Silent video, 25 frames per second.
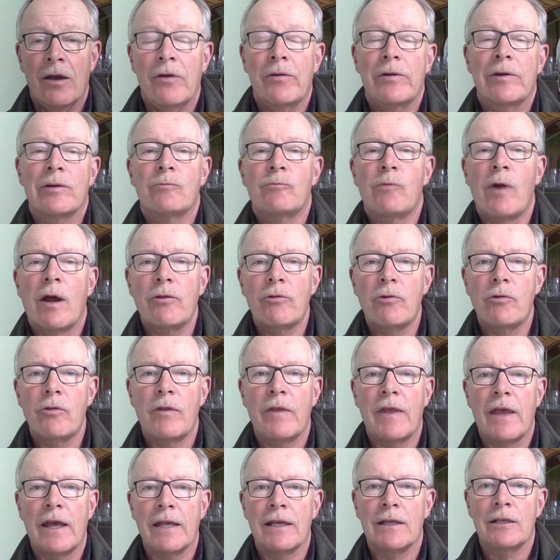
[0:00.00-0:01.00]
All right, rather
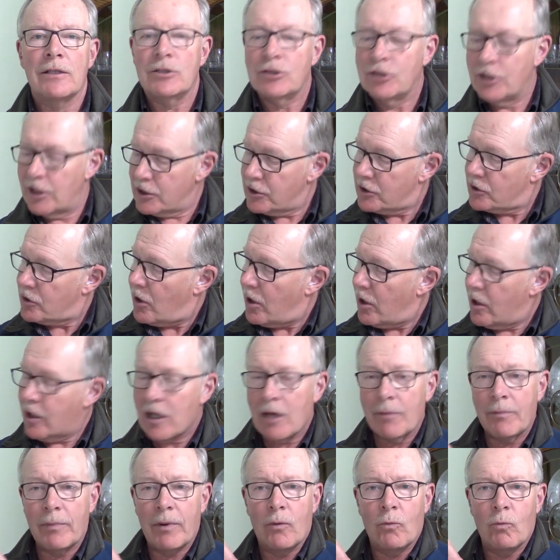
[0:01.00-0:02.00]
than just talk
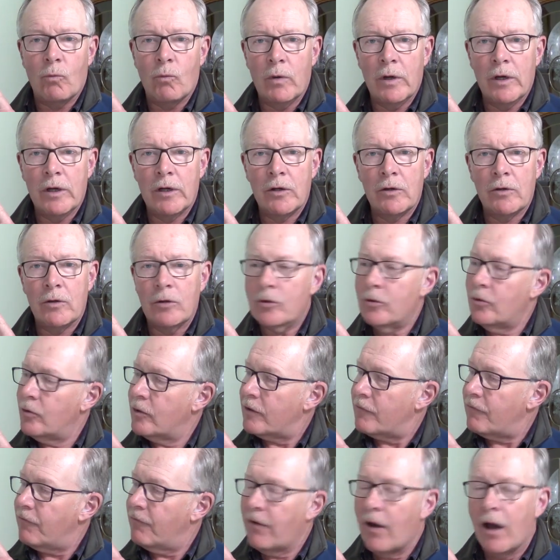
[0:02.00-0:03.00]
about where you
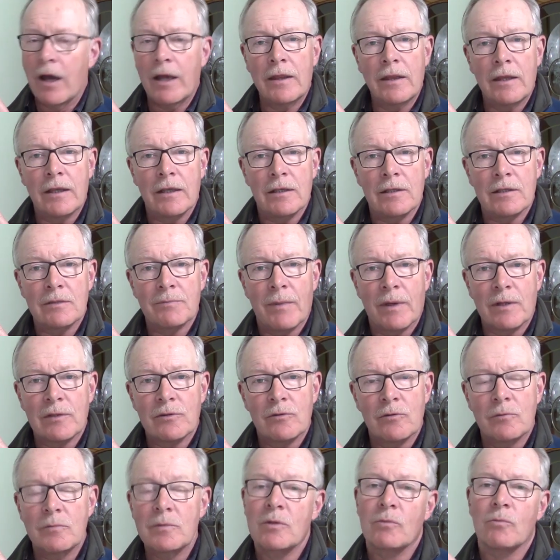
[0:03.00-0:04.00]
can find these
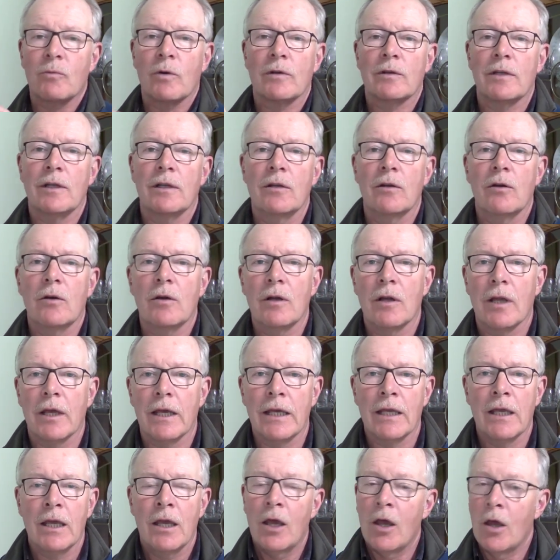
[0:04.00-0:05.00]
mushrooms and what they look
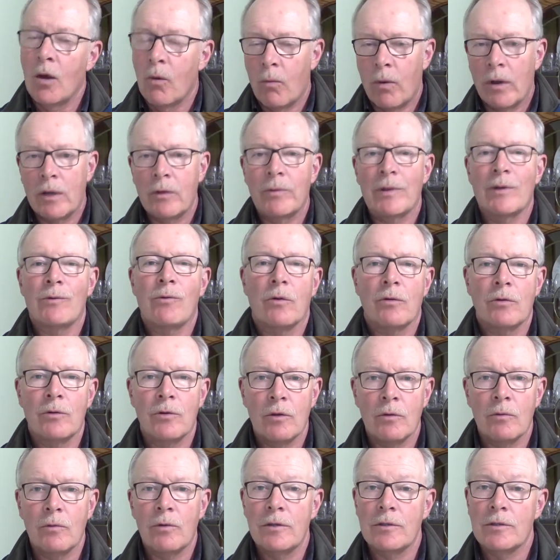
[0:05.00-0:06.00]
like, why don't we go out into
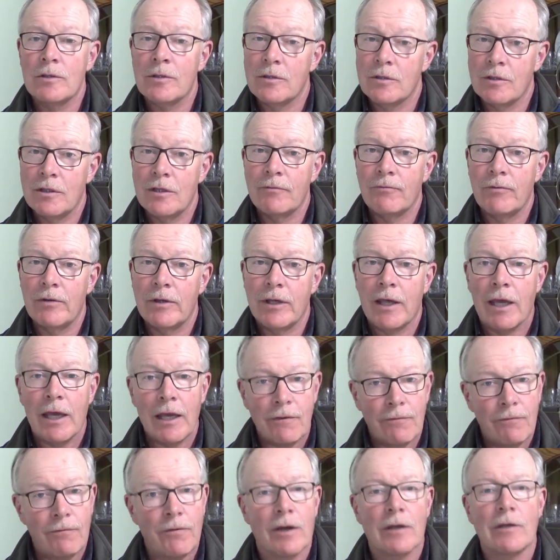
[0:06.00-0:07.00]
the woods and see if we
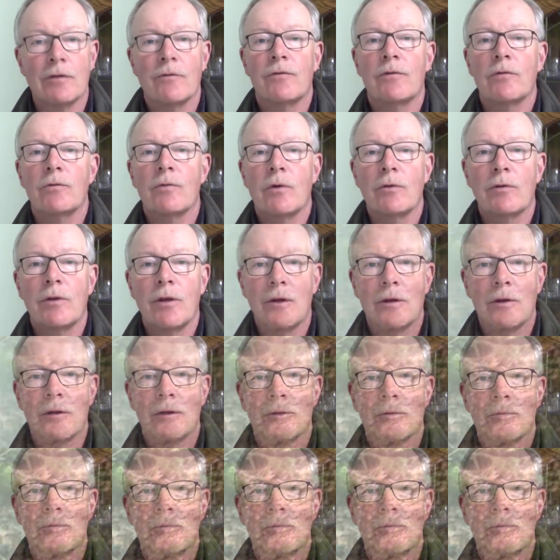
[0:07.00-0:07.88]
can't find a few out there.